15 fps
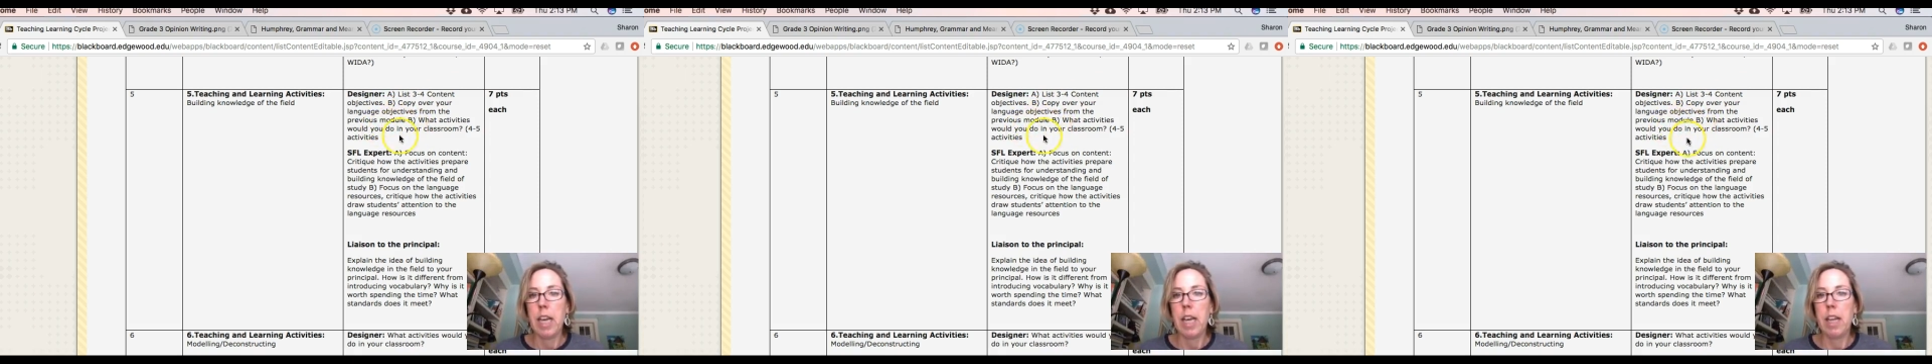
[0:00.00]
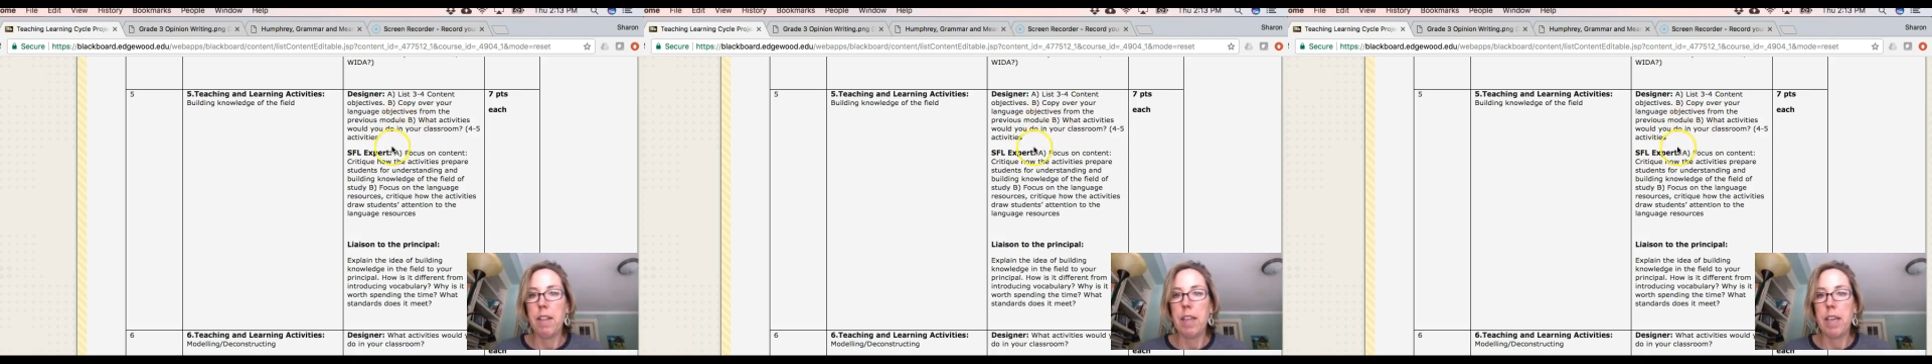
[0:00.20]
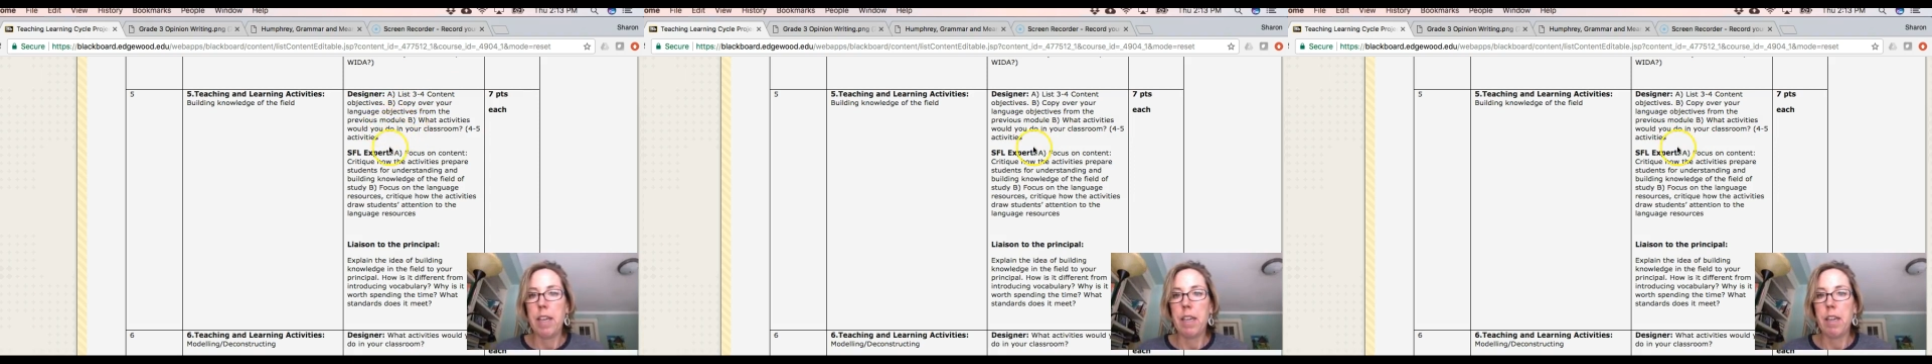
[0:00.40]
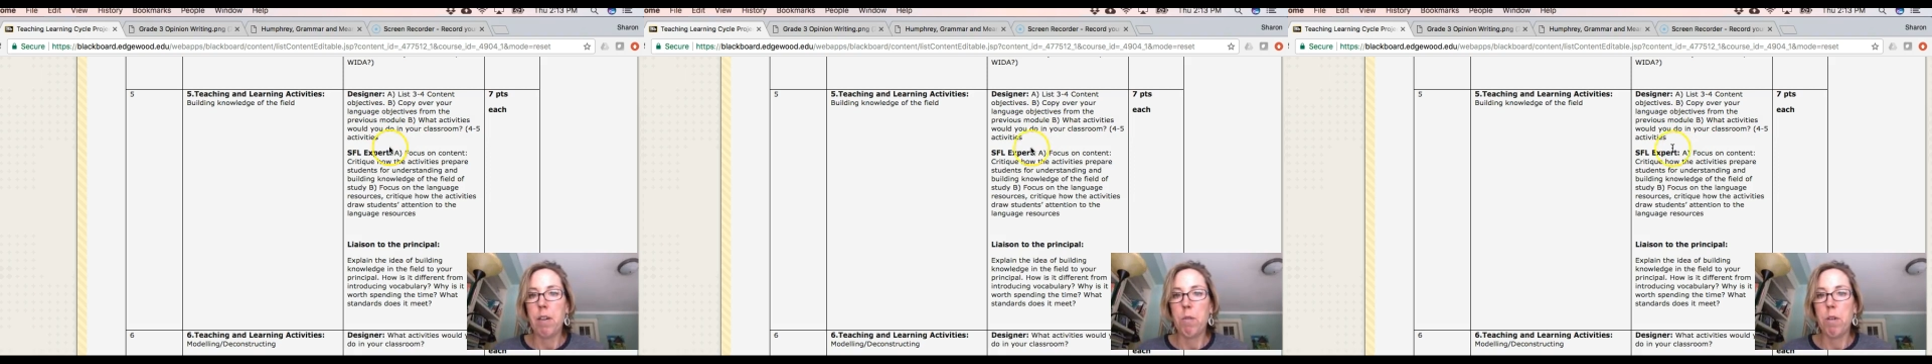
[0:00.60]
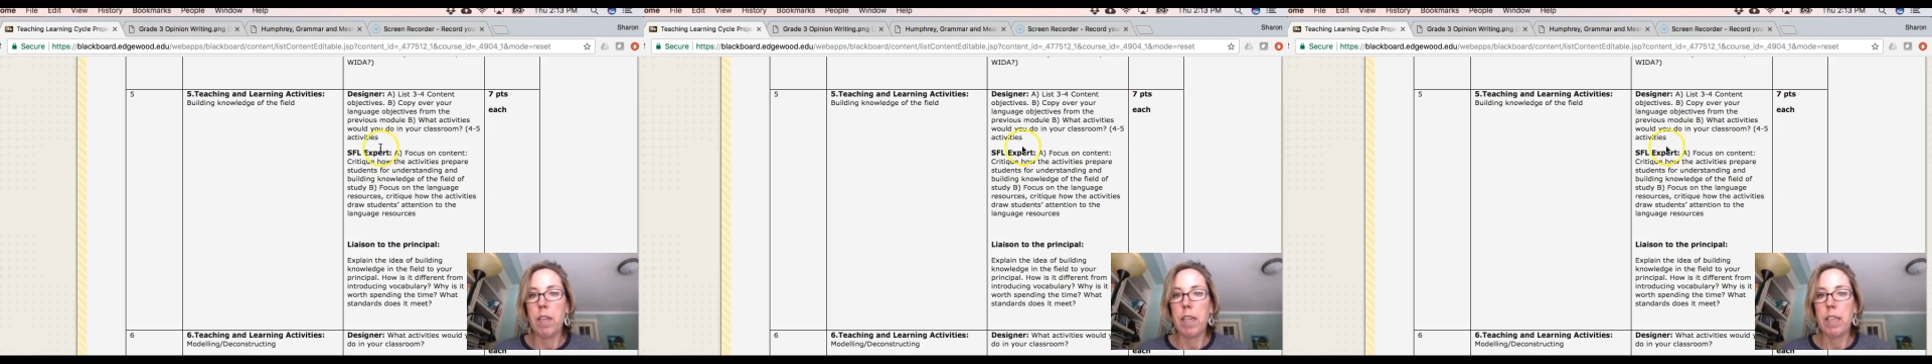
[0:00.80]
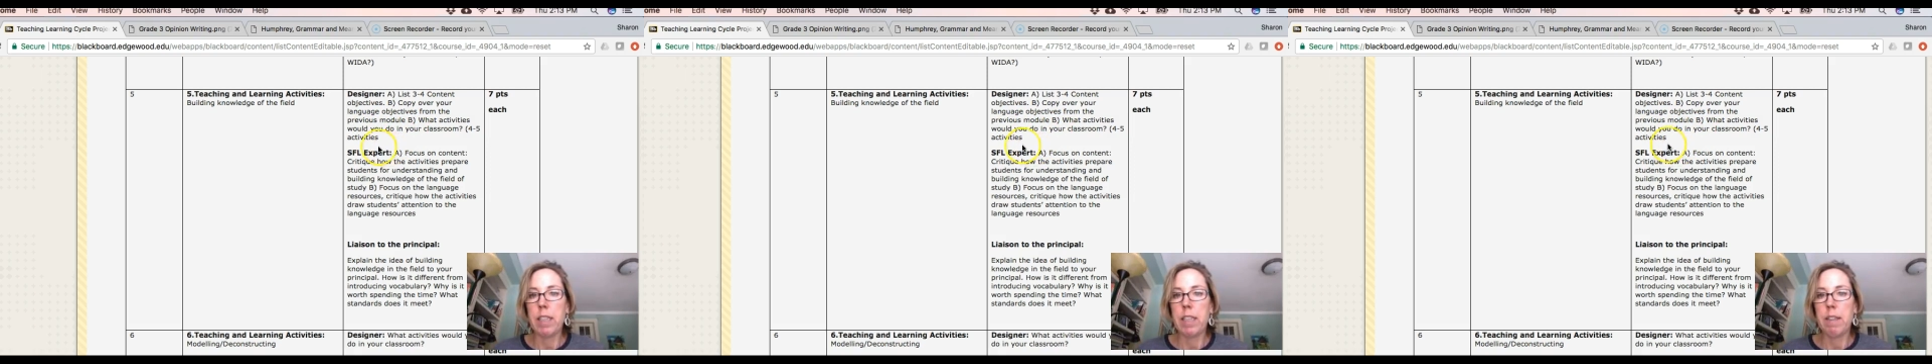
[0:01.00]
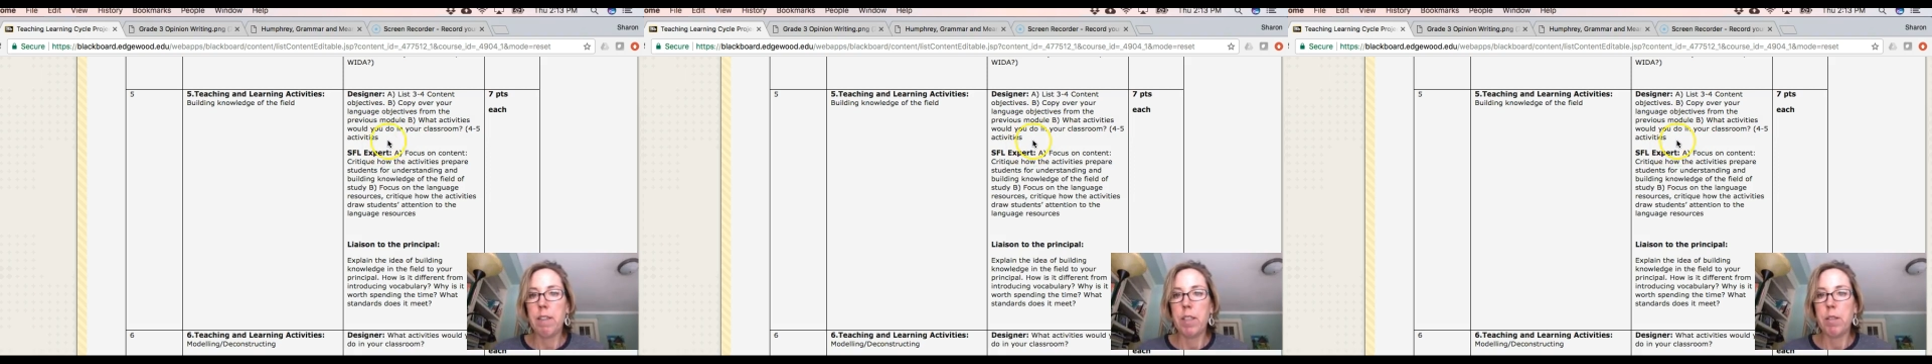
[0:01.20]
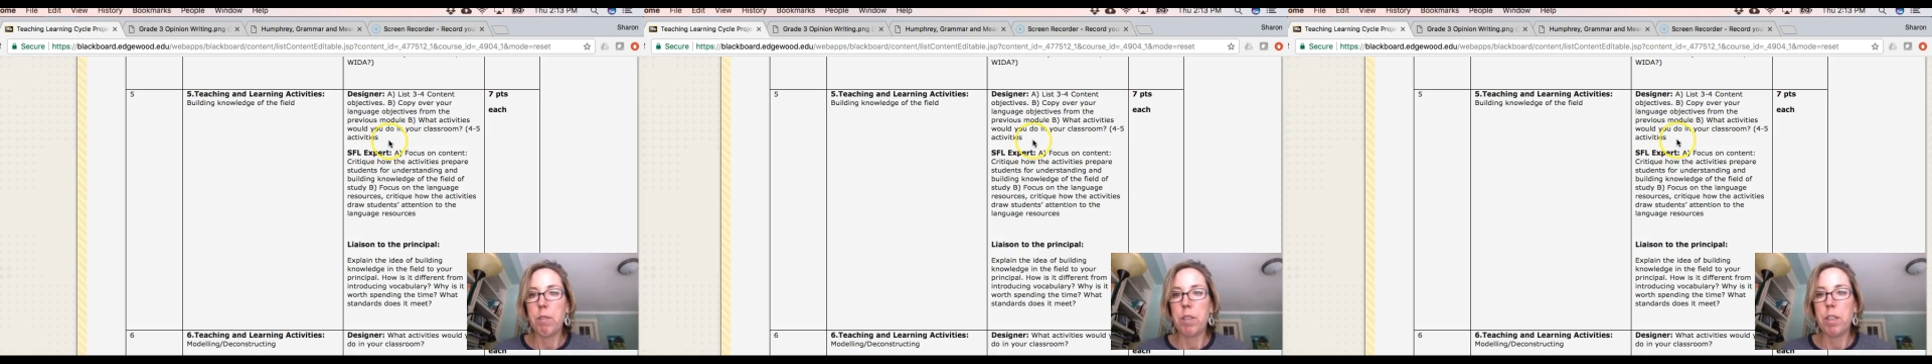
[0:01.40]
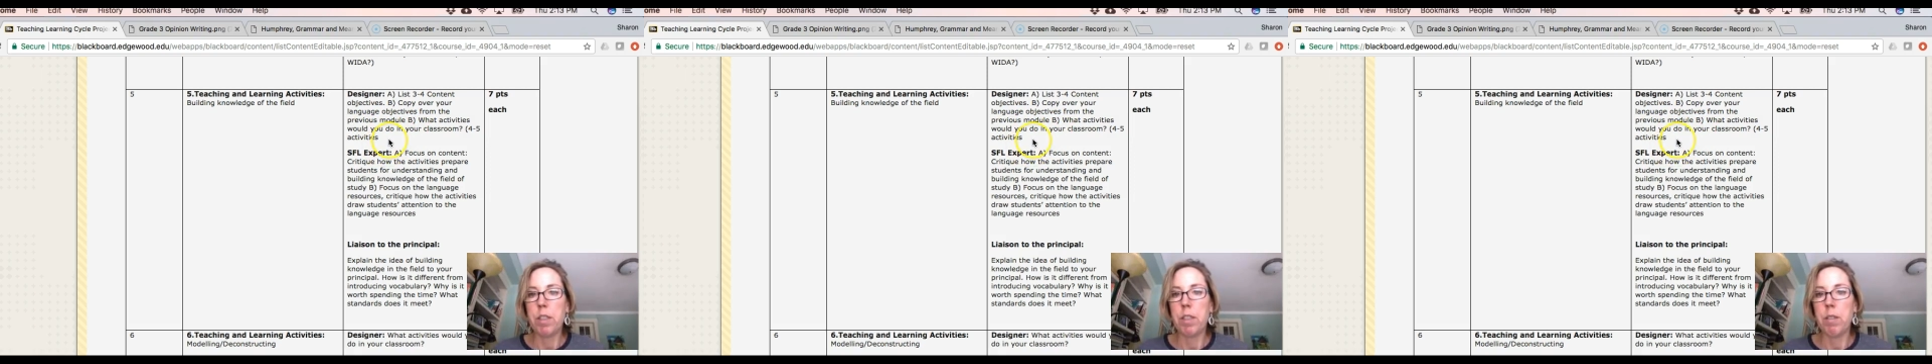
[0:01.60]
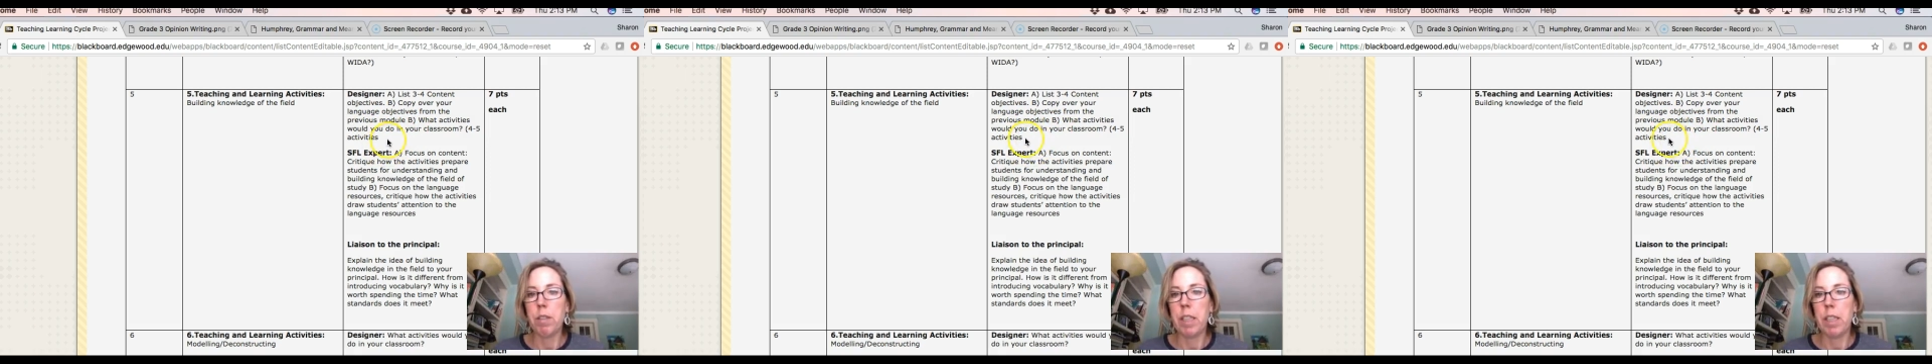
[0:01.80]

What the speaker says: And then what activities would you do